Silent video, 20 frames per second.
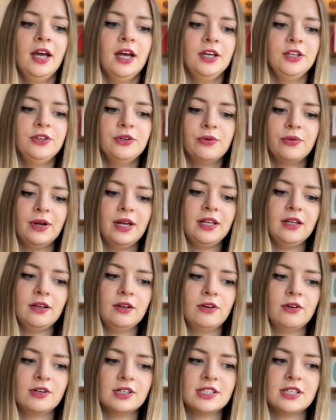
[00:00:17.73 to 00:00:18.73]
Ukrainian
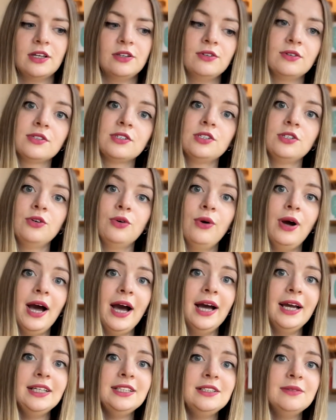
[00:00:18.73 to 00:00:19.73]
girls are not so
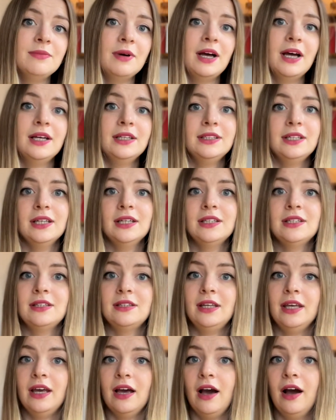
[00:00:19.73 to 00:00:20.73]
high demanded,
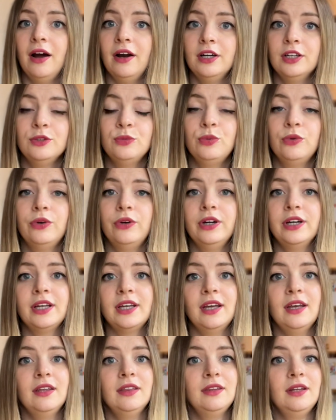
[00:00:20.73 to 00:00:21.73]
they are
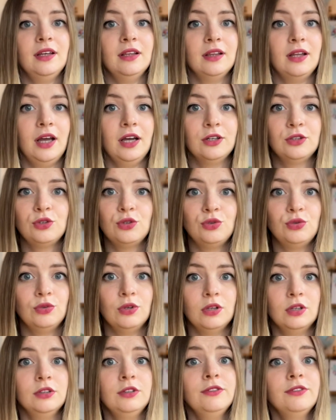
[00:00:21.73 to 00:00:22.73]
hardworking, they like to do a
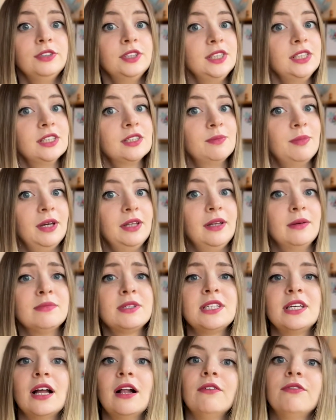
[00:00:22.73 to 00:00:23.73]
lot of things by
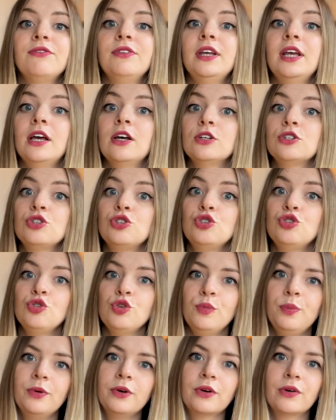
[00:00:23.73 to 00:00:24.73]
themselves, they are
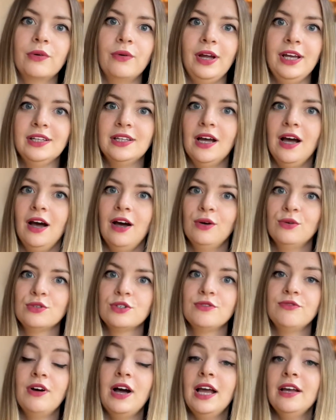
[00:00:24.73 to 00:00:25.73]
super great
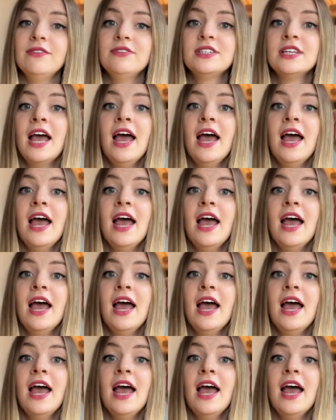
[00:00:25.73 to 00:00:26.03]
housewives.